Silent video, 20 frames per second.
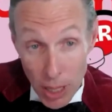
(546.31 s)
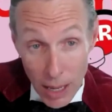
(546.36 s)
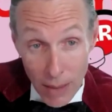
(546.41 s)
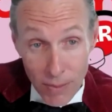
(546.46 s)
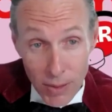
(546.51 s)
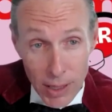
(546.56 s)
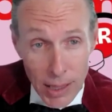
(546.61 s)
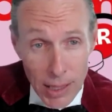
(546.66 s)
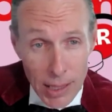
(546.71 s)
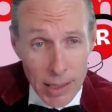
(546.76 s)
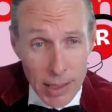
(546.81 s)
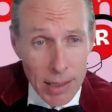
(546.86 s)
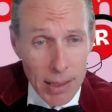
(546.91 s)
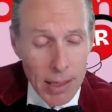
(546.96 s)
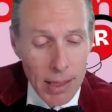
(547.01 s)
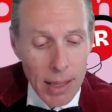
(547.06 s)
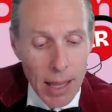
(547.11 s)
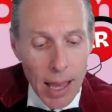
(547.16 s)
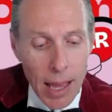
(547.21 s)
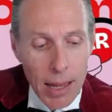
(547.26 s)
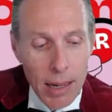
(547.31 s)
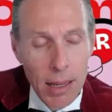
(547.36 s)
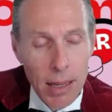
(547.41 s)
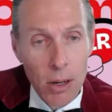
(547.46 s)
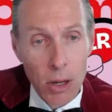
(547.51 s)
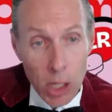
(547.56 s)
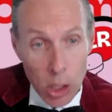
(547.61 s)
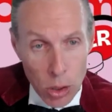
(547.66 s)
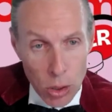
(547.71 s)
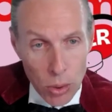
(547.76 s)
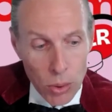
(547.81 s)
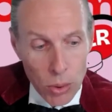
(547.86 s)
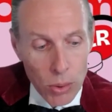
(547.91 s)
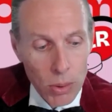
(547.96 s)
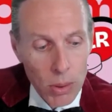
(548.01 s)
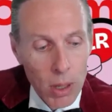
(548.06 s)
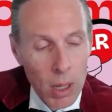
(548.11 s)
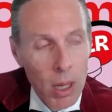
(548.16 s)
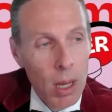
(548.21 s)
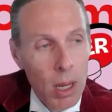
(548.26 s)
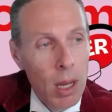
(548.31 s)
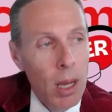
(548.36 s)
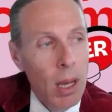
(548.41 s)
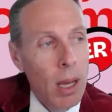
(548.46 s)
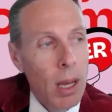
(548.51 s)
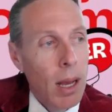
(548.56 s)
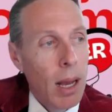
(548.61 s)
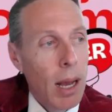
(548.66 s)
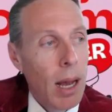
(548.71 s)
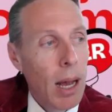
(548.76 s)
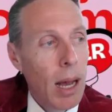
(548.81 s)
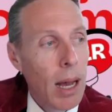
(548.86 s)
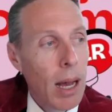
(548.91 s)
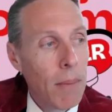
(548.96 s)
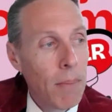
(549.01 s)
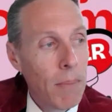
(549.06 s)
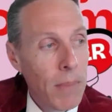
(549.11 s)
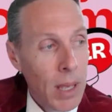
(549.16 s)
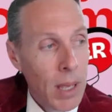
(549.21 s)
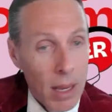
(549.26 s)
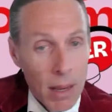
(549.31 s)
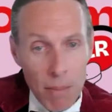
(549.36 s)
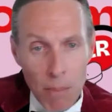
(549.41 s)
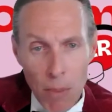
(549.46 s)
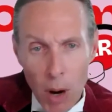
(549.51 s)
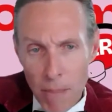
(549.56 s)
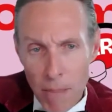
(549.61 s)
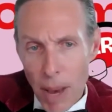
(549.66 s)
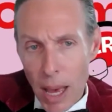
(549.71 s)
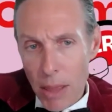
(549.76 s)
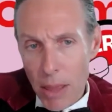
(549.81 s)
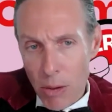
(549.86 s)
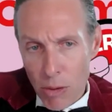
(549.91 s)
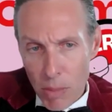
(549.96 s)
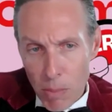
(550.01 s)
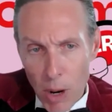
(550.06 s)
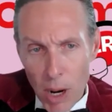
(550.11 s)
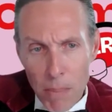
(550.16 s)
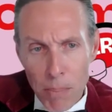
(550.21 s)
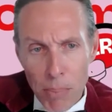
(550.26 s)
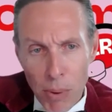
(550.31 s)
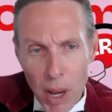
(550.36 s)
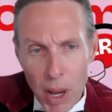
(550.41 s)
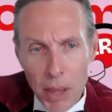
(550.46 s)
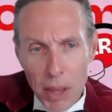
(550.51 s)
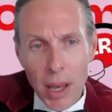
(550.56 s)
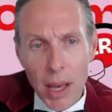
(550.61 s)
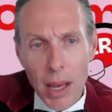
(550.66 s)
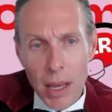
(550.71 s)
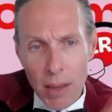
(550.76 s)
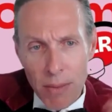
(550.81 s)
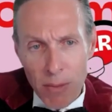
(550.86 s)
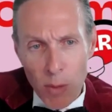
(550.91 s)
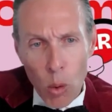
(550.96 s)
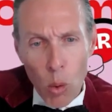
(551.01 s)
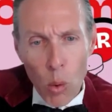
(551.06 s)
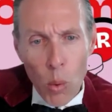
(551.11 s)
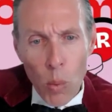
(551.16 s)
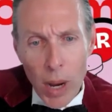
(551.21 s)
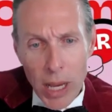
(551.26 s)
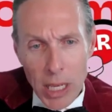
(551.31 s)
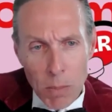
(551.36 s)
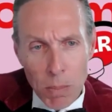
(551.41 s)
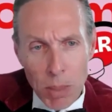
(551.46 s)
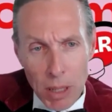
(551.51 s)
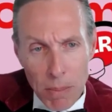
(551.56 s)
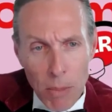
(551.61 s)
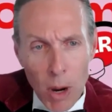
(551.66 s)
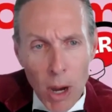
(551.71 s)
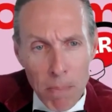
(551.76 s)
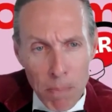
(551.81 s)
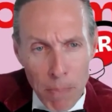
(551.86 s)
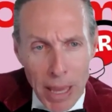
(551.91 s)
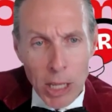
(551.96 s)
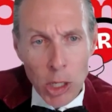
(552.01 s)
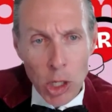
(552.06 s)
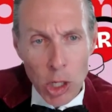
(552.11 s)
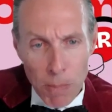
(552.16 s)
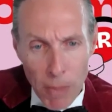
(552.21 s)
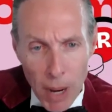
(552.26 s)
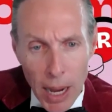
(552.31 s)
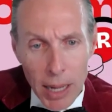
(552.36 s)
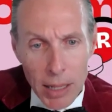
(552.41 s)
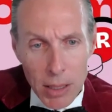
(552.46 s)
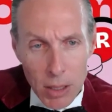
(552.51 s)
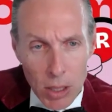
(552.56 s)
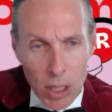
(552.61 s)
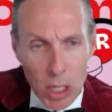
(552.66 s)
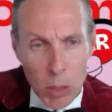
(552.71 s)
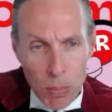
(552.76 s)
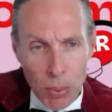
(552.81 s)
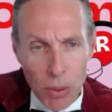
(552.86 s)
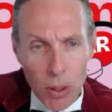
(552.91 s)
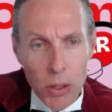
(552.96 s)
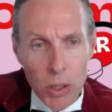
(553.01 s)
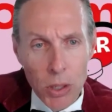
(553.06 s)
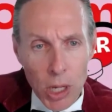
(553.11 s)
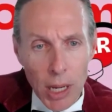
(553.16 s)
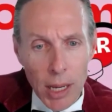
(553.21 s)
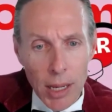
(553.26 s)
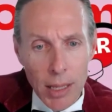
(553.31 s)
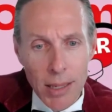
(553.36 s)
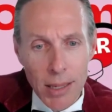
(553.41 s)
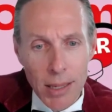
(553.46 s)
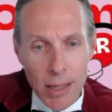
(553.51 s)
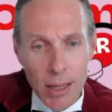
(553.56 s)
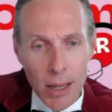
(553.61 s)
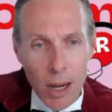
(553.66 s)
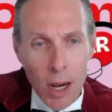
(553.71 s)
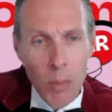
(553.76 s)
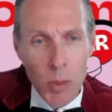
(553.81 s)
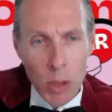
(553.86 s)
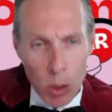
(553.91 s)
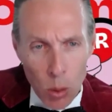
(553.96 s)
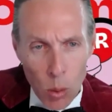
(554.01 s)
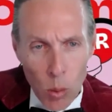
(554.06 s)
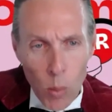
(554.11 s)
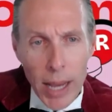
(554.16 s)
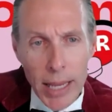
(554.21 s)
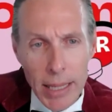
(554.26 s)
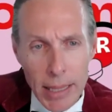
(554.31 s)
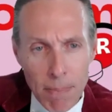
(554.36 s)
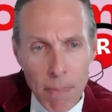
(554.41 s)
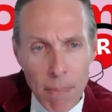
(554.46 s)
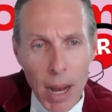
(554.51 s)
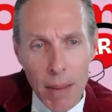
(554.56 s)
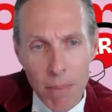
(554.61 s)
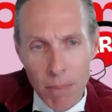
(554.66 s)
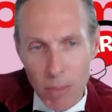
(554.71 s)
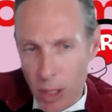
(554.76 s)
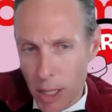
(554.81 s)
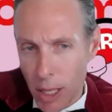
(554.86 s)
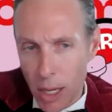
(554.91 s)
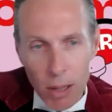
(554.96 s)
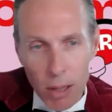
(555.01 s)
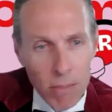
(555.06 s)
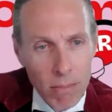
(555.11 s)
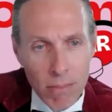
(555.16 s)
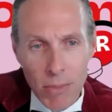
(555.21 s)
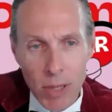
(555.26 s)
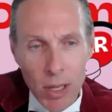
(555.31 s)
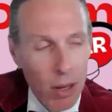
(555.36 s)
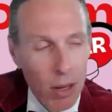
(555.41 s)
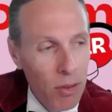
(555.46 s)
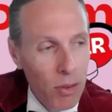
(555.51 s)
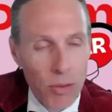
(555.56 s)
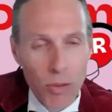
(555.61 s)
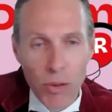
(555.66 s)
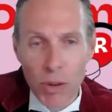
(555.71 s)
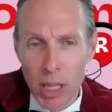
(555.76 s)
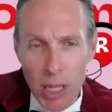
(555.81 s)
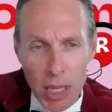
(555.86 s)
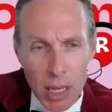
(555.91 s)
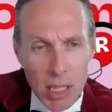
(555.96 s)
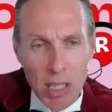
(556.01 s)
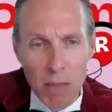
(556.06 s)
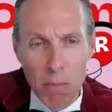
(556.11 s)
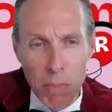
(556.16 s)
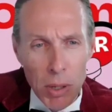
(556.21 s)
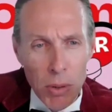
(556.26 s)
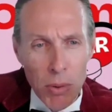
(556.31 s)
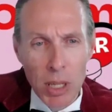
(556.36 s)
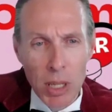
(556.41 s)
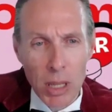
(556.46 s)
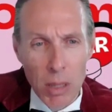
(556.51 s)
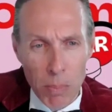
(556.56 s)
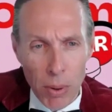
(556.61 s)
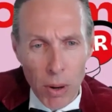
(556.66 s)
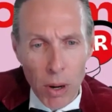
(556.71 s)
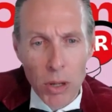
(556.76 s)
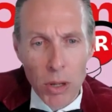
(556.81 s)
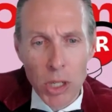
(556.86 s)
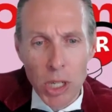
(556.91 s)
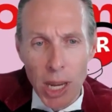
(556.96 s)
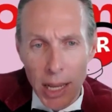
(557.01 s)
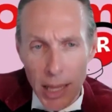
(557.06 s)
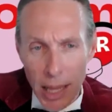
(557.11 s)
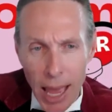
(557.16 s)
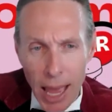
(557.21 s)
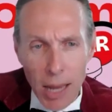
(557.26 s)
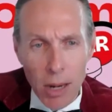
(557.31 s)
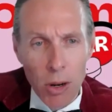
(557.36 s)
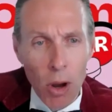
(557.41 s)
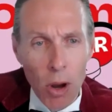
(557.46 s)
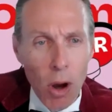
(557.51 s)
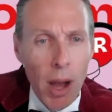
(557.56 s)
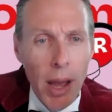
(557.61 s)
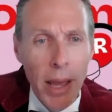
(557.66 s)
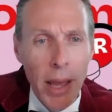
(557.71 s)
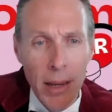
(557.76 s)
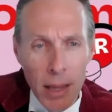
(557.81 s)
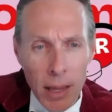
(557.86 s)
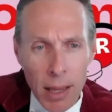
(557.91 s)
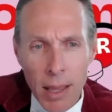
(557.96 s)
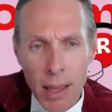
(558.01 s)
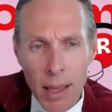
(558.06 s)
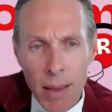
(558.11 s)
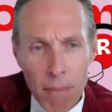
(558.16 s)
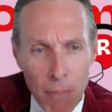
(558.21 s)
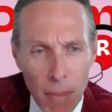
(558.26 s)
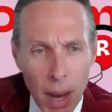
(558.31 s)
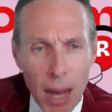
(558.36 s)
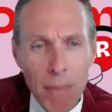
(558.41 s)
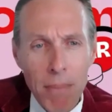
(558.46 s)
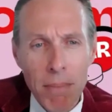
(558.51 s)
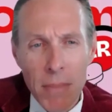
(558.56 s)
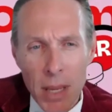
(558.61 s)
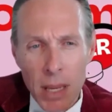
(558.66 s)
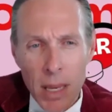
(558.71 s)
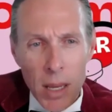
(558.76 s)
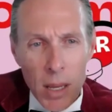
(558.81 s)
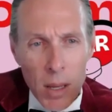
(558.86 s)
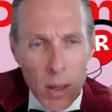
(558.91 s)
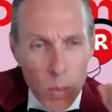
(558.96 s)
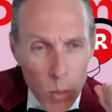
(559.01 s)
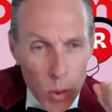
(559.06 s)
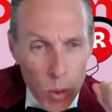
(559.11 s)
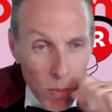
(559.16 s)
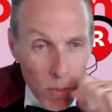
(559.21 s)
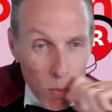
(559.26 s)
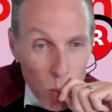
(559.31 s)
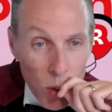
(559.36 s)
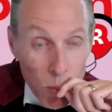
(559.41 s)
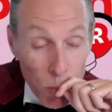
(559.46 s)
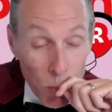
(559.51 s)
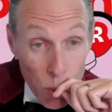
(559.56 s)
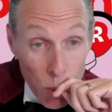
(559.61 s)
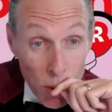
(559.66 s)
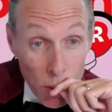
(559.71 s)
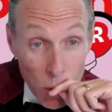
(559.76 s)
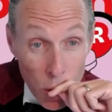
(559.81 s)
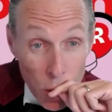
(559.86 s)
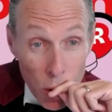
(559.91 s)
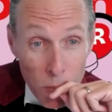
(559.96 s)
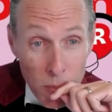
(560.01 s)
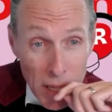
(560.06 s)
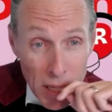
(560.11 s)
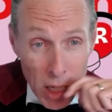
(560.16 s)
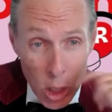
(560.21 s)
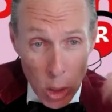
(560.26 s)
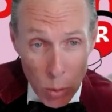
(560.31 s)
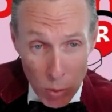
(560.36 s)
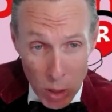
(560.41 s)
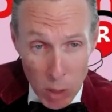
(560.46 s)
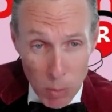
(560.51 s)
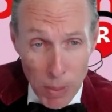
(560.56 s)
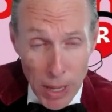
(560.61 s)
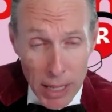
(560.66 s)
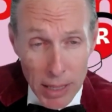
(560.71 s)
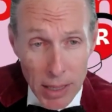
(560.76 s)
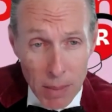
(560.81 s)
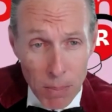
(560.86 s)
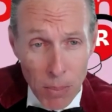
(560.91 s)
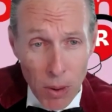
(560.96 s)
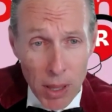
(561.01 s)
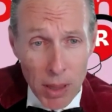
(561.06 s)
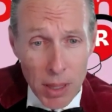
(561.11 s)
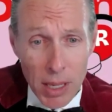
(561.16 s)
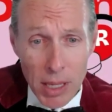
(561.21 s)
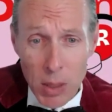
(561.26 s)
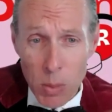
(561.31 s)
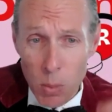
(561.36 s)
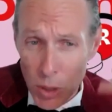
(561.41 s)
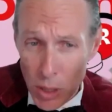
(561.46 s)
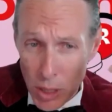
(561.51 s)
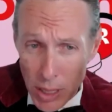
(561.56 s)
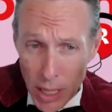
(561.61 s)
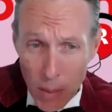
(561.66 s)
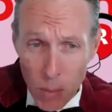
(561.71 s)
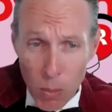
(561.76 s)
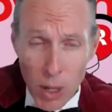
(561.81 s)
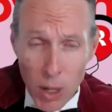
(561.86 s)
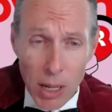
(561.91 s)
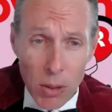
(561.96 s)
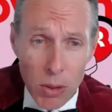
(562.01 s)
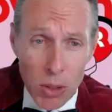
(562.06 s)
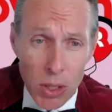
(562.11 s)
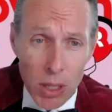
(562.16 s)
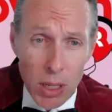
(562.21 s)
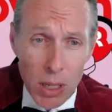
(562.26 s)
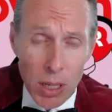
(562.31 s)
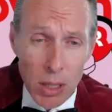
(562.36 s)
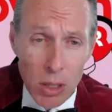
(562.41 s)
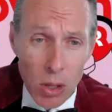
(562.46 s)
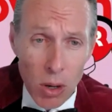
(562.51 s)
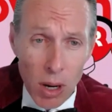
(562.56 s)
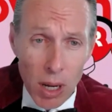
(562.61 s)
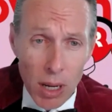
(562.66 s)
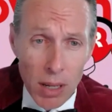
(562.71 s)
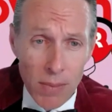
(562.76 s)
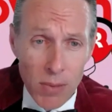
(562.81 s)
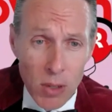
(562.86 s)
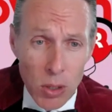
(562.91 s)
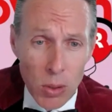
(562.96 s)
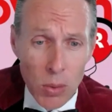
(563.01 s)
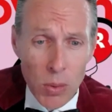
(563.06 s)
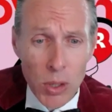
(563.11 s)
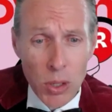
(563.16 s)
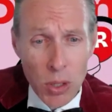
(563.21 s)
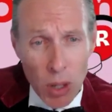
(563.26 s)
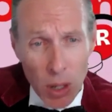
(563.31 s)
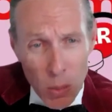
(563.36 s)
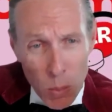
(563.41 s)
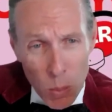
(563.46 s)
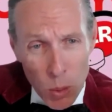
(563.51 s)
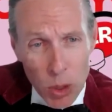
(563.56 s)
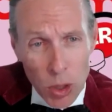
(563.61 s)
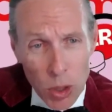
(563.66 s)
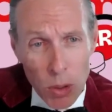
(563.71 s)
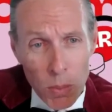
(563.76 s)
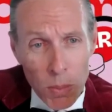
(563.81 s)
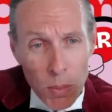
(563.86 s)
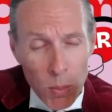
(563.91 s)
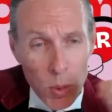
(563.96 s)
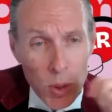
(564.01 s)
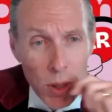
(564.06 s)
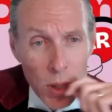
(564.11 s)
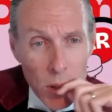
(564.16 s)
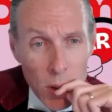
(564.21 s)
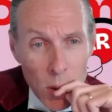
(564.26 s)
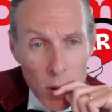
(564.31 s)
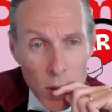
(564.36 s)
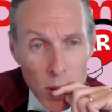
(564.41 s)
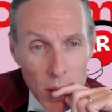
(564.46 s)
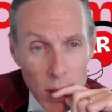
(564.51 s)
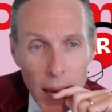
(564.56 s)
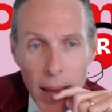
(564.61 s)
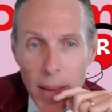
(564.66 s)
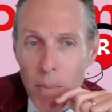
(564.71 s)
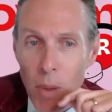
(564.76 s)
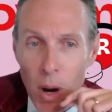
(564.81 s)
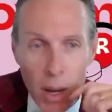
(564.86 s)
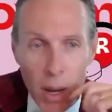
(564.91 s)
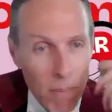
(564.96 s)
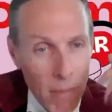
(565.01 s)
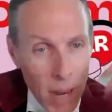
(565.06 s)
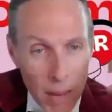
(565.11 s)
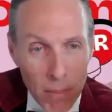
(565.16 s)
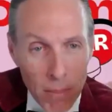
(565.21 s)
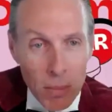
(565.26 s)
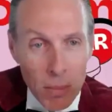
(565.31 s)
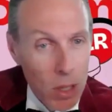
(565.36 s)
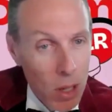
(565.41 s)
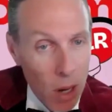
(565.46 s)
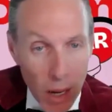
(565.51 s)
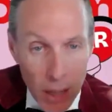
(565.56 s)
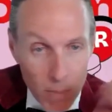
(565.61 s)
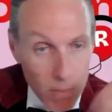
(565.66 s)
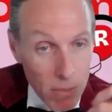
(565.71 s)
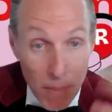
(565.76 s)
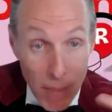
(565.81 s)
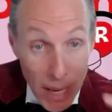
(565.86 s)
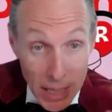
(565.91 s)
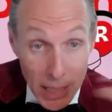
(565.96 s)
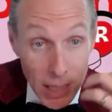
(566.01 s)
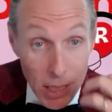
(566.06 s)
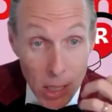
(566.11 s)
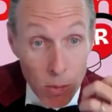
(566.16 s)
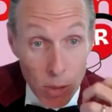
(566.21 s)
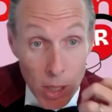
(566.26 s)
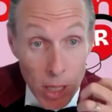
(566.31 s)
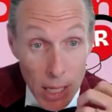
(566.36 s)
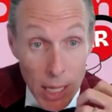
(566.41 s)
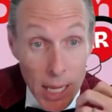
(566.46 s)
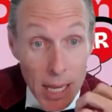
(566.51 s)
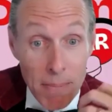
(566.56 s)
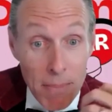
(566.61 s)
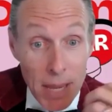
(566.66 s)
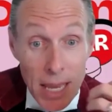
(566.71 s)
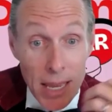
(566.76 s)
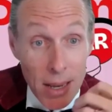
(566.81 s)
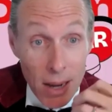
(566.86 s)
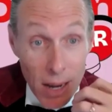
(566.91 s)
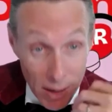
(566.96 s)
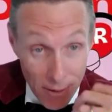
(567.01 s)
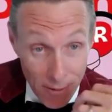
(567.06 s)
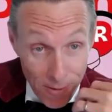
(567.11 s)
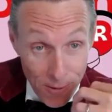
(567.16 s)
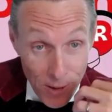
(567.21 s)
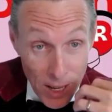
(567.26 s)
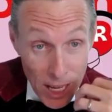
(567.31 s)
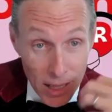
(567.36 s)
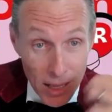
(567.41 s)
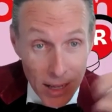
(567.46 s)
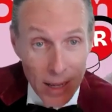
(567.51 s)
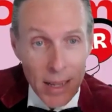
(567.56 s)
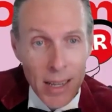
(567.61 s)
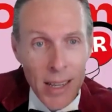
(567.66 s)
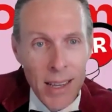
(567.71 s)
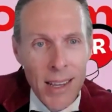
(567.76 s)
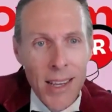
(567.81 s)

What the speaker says: You have to listen to that, and I do. My mother and my brother have always been my benchmark to this project. I was always, Mum, 3 years of building the project at night. Mum, would you be disrespected by this? Would someone else that had died of suicide, would you? And my mum, the message in me, I could feel it.